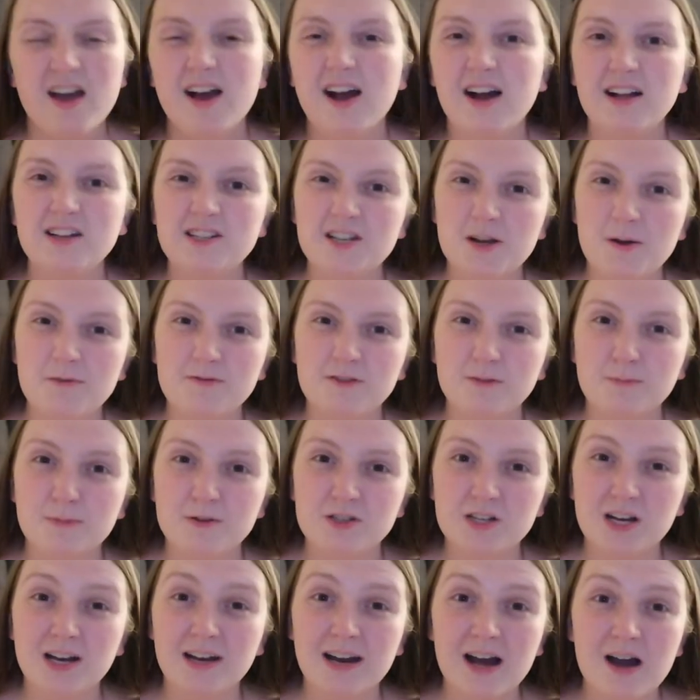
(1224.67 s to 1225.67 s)
And yeah, I've just been
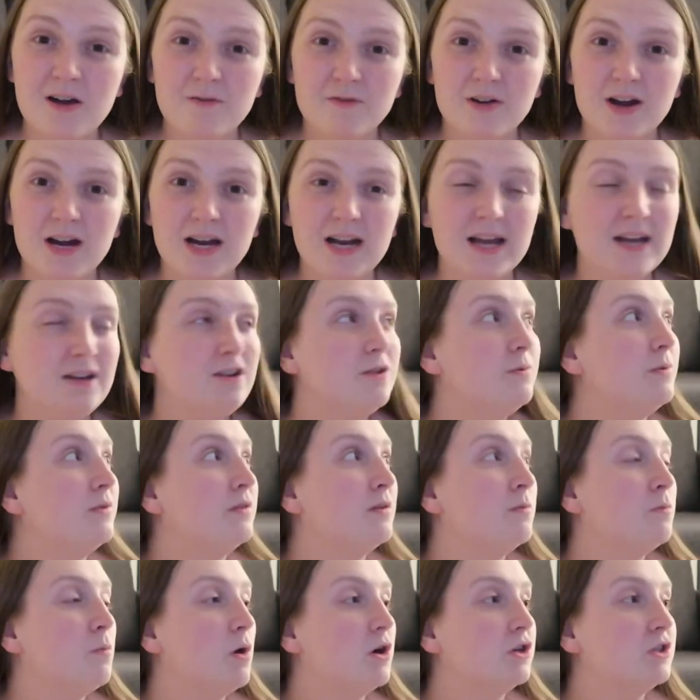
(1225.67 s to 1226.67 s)
chilling out really, doing
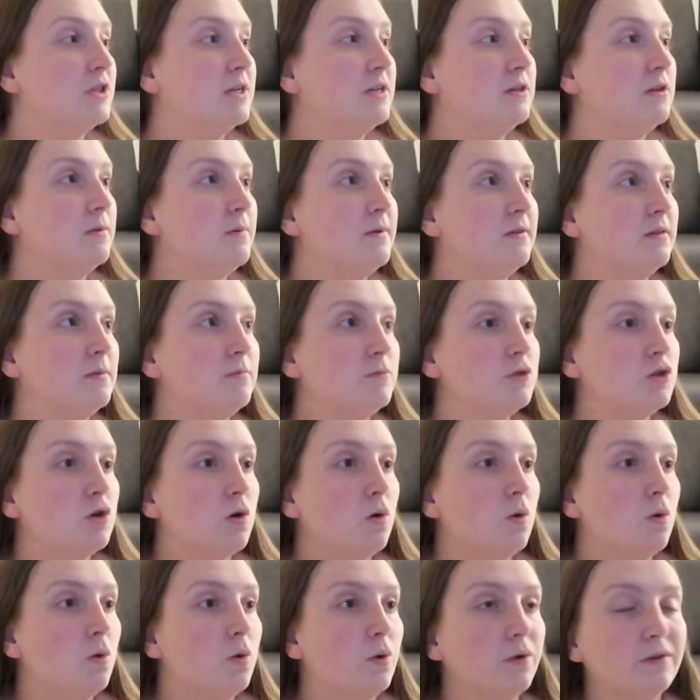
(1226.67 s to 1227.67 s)
some washing, doing some
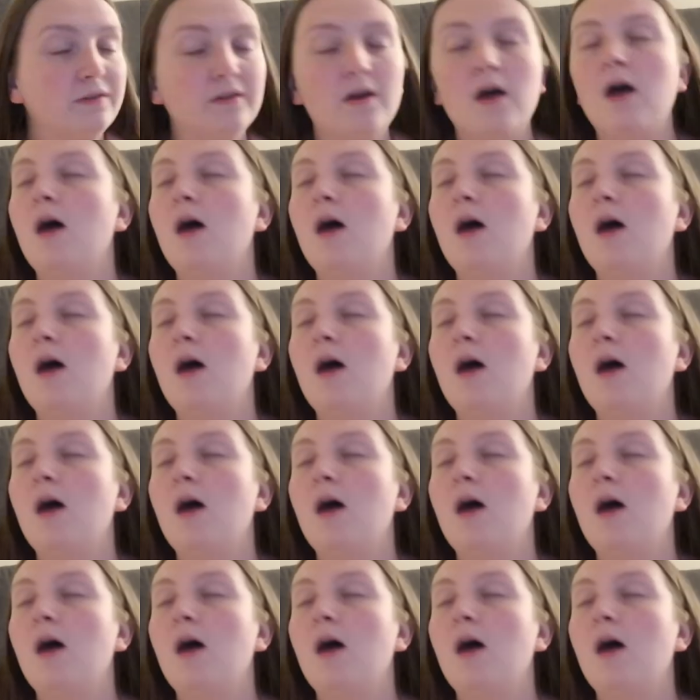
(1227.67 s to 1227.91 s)
chores.